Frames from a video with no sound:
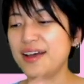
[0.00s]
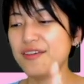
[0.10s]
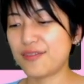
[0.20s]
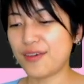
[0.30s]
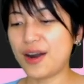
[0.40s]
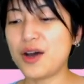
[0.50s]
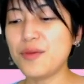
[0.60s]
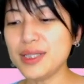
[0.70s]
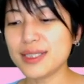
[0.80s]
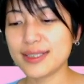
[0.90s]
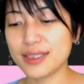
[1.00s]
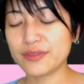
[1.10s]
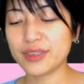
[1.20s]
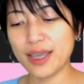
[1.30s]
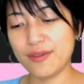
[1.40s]
from the center of
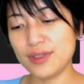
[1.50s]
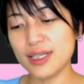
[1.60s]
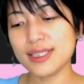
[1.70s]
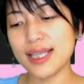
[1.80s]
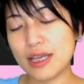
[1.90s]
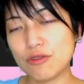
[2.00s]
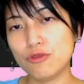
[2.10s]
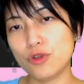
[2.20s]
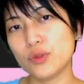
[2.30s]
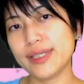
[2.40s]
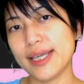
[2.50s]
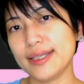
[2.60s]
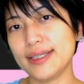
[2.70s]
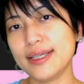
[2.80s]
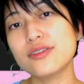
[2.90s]
the canvas and
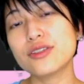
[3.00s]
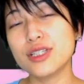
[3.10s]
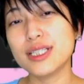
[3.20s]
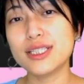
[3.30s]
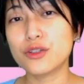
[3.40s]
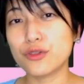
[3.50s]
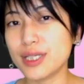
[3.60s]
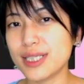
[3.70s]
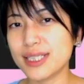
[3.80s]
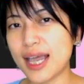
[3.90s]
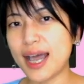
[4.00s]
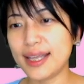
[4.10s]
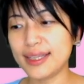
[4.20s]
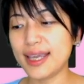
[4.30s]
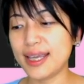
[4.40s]
rotating 30 degrees
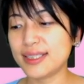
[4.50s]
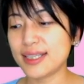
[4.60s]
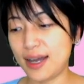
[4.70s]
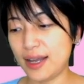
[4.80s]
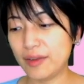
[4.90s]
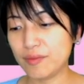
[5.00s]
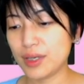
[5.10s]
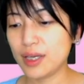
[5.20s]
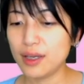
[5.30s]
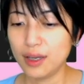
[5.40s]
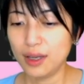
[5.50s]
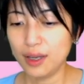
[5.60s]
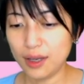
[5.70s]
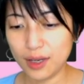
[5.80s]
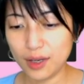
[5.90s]
at a time.
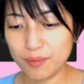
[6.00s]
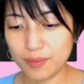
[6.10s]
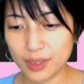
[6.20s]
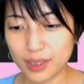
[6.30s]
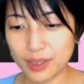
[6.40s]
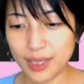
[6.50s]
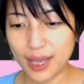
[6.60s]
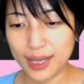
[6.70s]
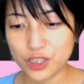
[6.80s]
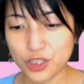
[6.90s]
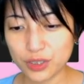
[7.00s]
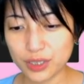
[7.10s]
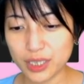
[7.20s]
I'm um, gonna actually